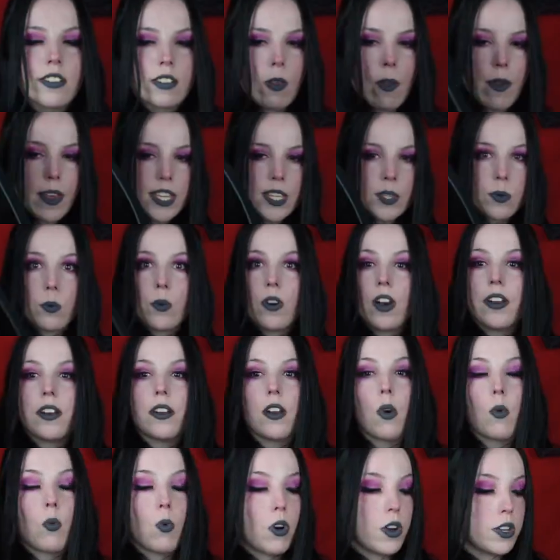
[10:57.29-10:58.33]
So this
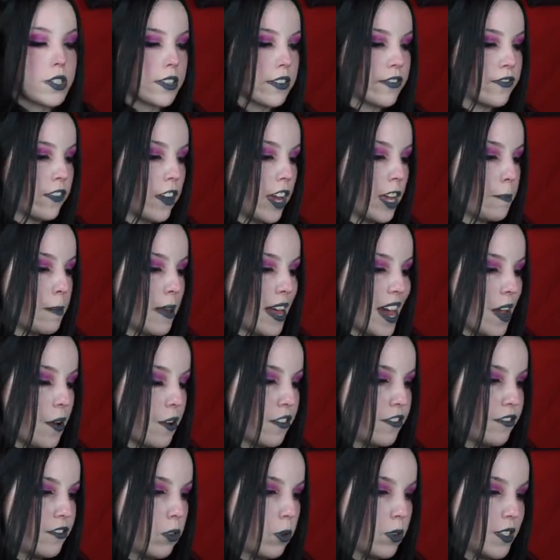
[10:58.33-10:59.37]
one was
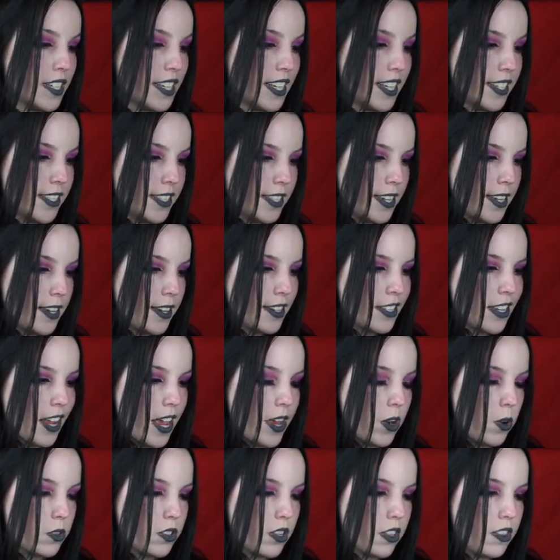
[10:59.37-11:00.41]
£5.46. I
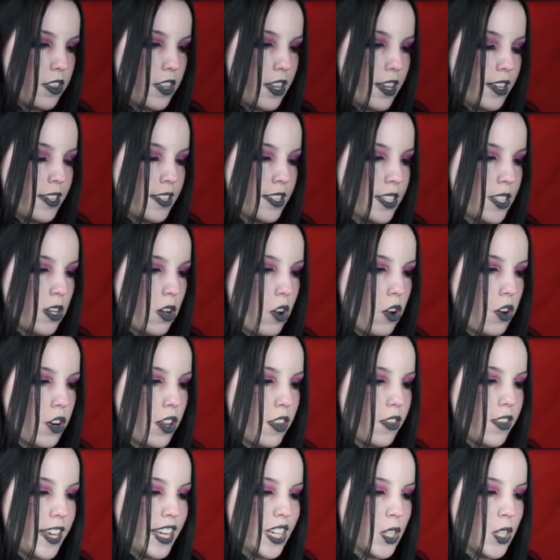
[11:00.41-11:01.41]
ordered this on the